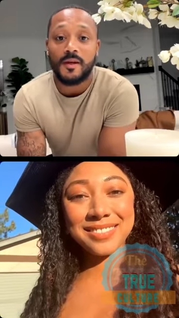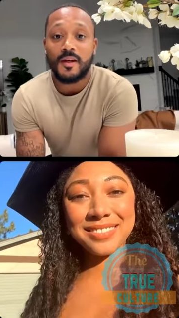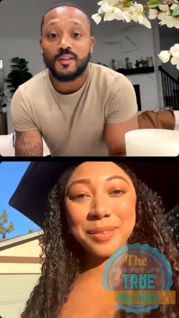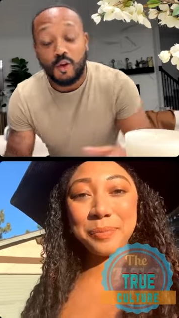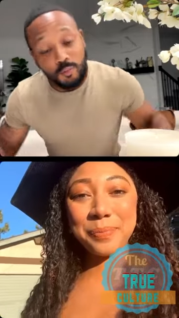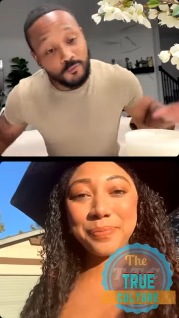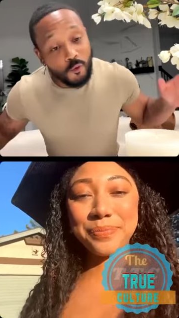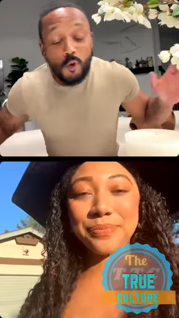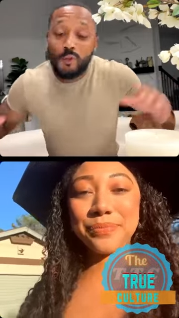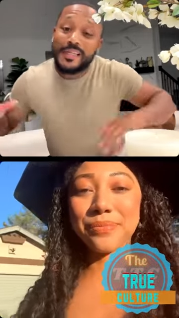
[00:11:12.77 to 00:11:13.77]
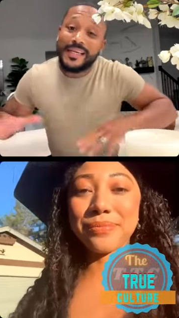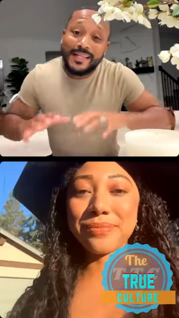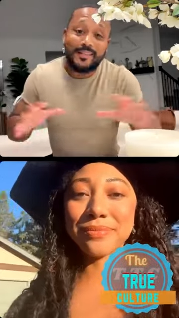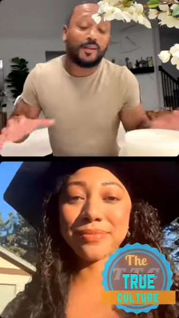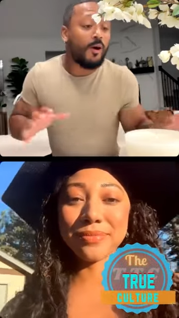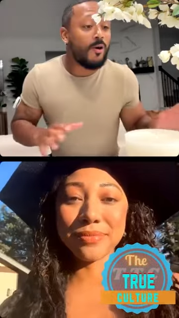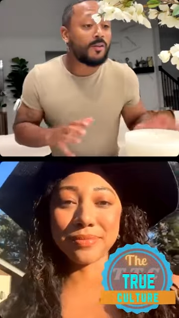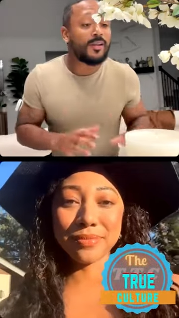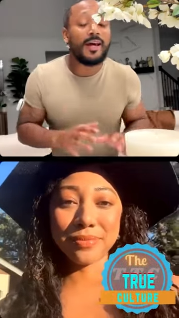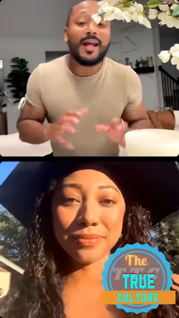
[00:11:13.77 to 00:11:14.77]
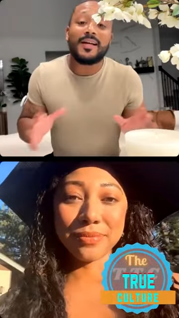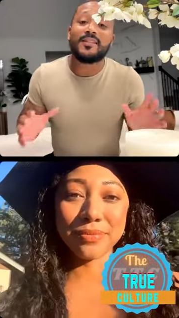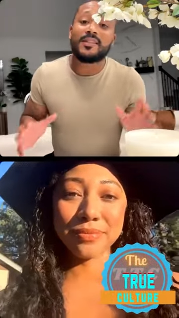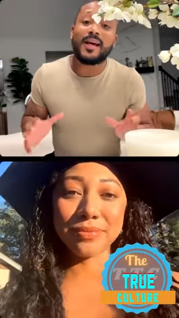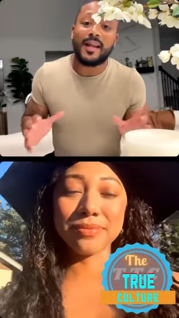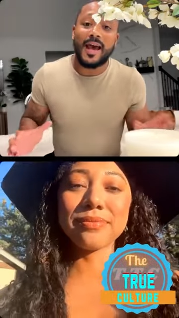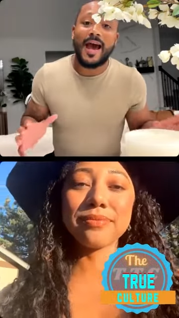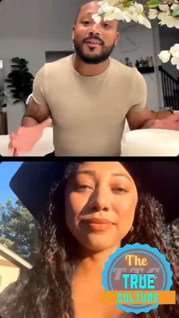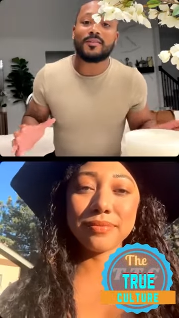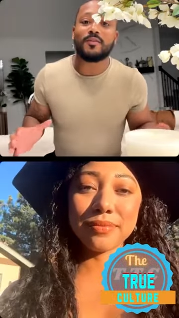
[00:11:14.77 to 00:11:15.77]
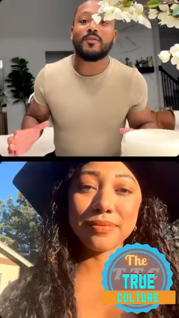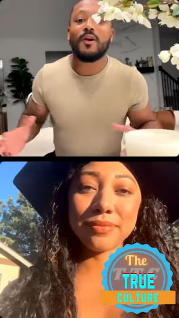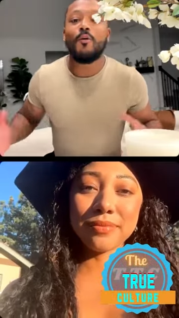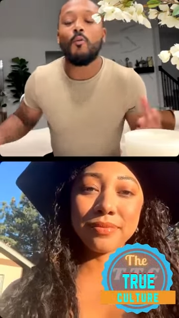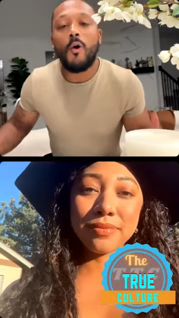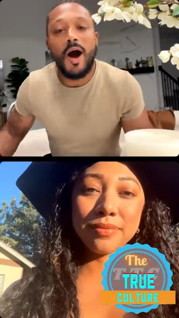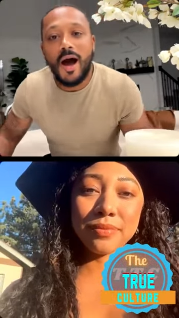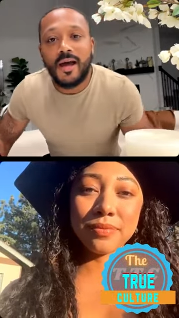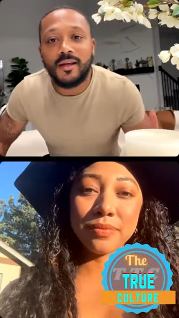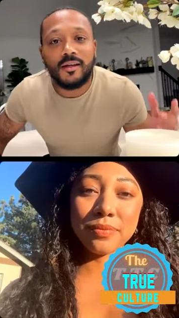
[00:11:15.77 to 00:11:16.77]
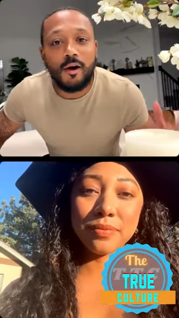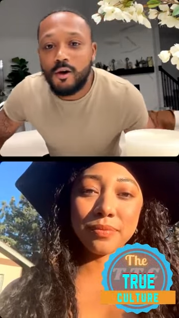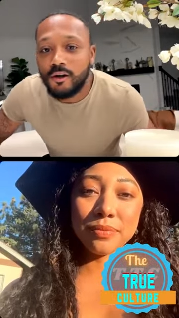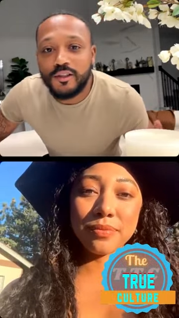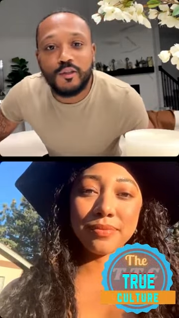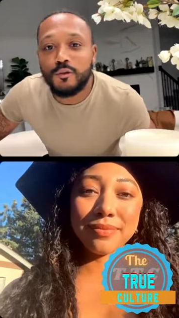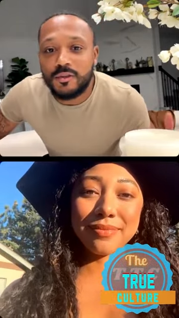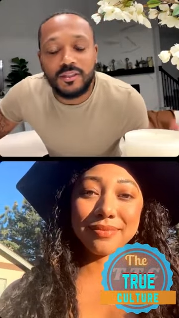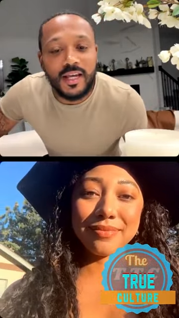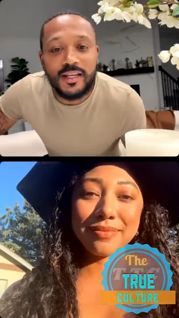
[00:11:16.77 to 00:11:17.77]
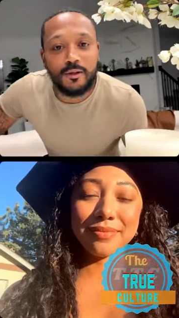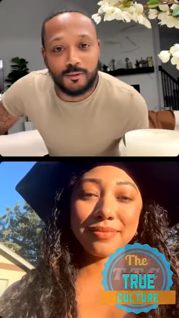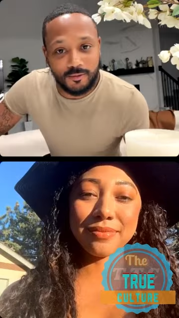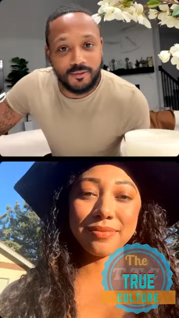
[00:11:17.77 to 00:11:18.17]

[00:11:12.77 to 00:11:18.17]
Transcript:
Speaker 1: So before we get into all of that, I just got to ask you, why are you single?